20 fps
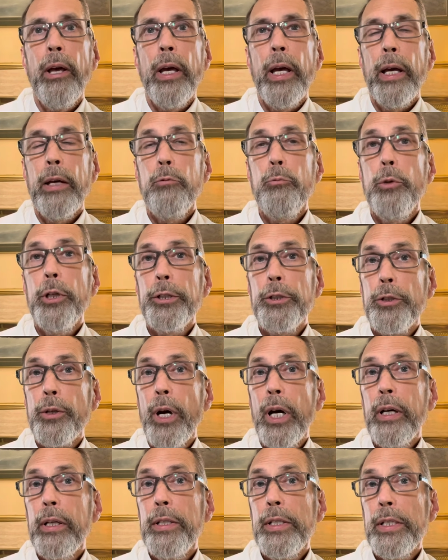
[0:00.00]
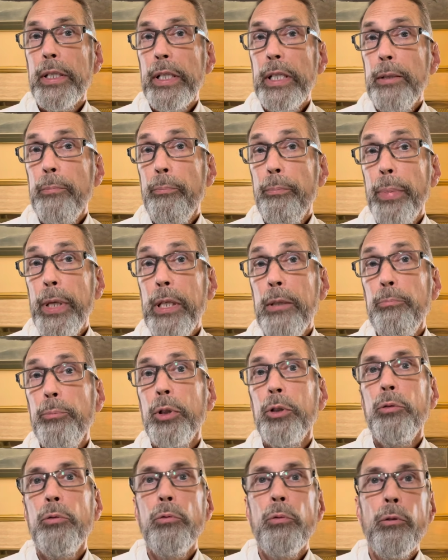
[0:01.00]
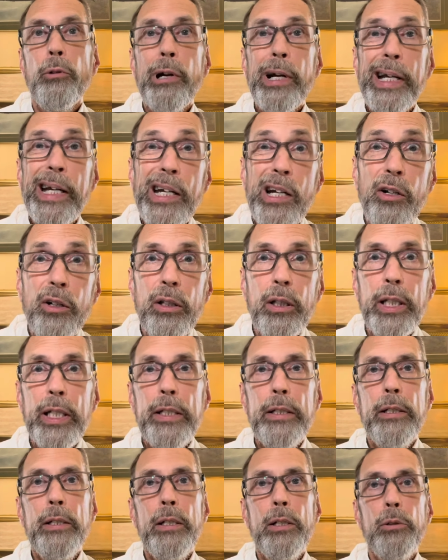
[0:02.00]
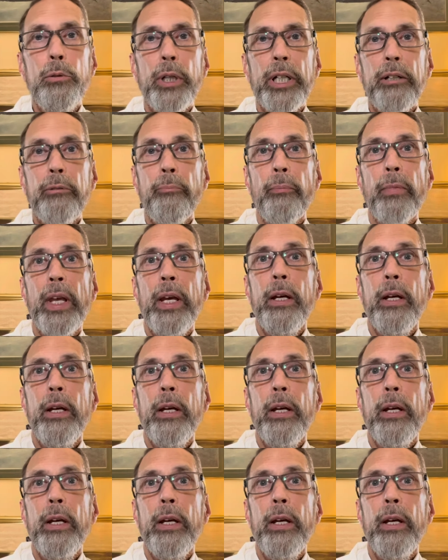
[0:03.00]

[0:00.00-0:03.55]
and which I see people rarely doing,